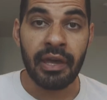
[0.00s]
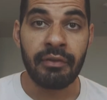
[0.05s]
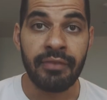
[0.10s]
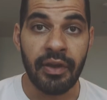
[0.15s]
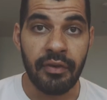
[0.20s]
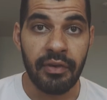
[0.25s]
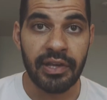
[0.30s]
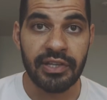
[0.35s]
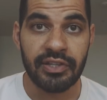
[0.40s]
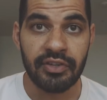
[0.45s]
yeah, I'm
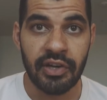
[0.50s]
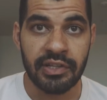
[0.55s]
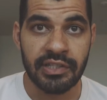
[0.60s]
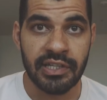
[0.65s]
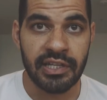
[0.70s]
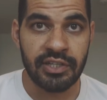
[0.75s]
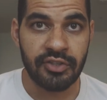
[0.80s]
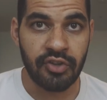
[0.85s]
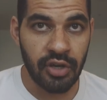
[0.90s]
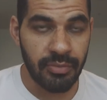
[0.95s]
very excited.
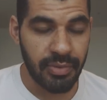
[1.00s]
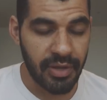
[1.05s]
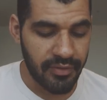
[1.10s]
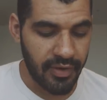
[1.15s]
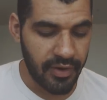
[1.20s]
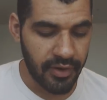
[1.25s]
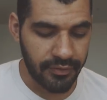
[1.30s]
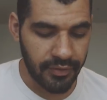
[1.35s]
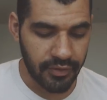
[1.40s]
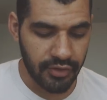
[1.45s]
It's going to be a
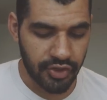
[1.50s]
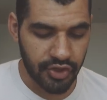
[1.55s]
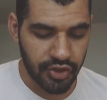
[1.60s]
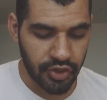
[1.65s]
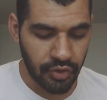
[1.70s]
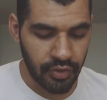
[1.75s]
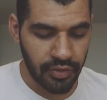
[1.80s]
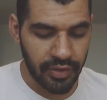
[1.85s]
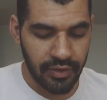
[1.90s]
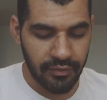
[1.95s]
very fun
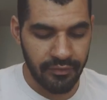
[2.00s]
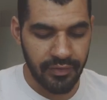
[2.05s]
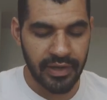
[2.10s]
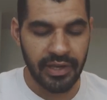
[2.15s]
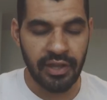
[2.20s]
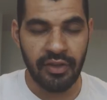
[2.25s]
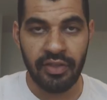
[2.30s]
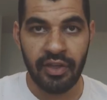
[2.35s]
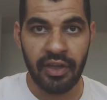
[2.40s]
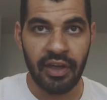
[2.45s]
shoot. The
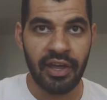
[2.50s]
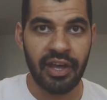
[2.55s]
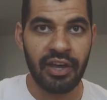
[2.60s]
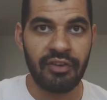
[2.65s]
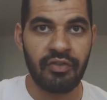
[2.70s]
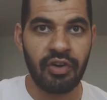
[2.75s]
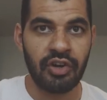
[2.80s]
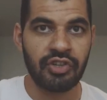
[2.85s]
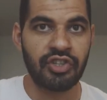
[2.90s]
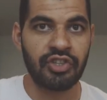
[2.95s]
venue
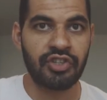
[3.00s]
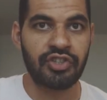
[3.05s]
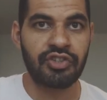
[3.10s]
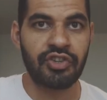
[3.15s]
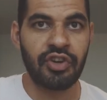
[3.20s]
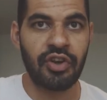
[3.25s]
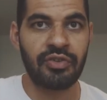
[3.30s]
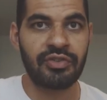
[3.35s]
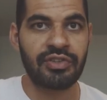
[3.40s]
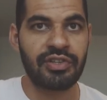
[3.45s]
that Raja's
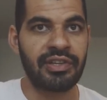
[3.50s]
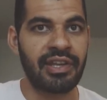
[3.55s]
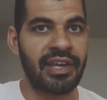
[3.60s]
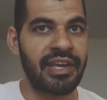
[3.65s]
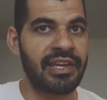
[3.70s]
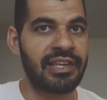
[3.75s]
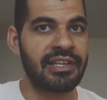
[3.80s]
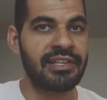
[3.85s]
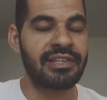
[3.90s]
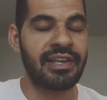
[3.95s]
chosen
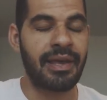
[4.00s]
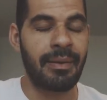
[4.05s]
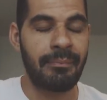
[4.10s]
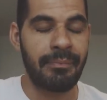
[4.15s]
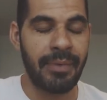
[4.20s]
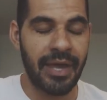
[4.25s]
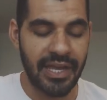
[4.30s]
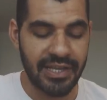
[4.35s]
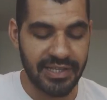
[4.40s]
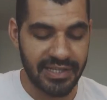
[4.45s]
is
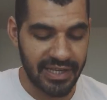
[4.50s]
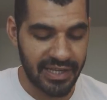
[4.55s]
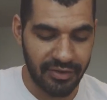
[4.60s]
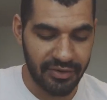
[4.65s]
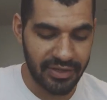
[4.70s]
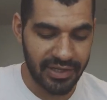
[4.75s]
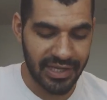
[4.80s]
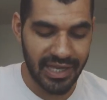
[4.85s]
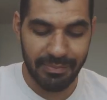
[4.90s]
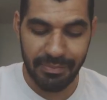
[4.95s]
amazing. I'm
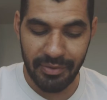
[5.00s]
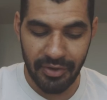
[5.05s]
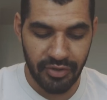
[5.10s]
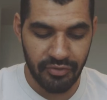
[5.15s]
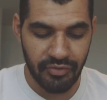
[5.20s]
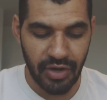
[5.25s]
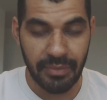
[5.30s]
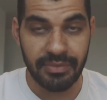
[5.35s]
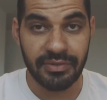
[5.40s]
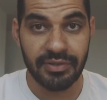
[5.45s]
going to keep it on
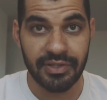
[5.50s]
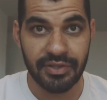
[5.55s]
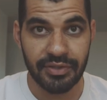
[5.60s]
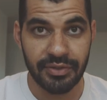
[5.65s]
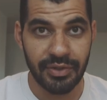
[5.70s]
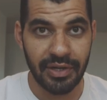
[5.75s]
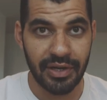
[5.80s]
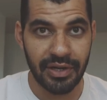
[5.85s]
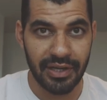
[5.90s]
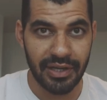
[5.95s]
the wraps
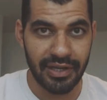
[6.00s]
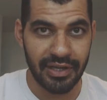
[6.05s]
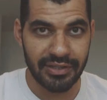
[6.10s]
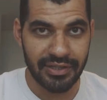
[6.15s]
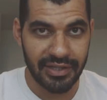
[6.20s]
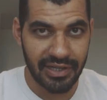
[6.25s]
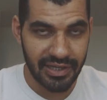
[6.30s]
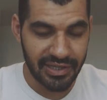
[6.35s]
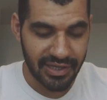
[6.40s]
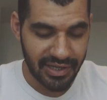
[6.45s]
until
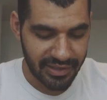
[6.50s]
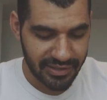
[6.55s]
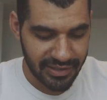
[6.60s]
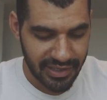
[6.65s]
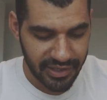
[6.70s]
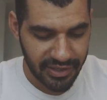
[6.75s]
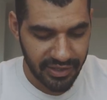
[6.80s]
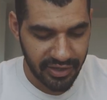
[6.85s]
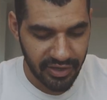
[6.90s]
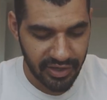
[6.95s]
I
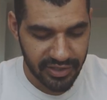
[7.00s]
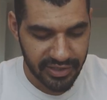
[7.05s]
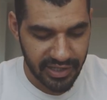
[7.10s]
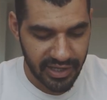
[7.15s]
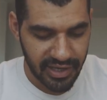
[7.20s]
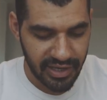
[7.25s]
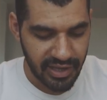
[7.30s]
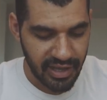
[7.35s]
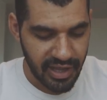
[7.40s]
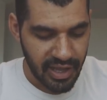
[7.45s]
take you guys
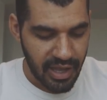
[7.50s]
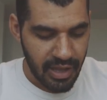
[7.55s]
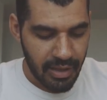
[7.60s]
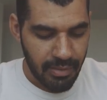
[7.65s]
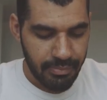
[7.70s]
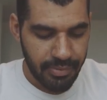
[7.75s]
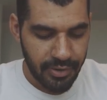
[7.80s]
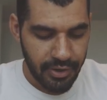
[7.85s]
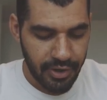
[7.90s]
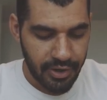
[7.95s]
there.
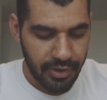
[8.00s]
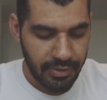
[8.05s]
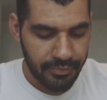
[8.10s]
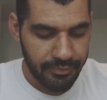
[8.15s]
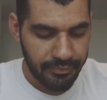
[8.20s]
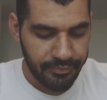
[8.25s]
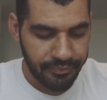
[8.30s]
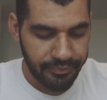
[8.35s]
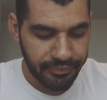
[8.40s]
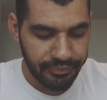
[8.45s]

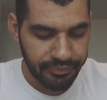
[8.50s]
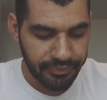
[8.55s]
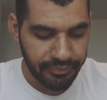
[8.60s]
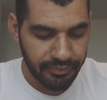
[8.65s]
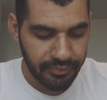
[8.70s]
But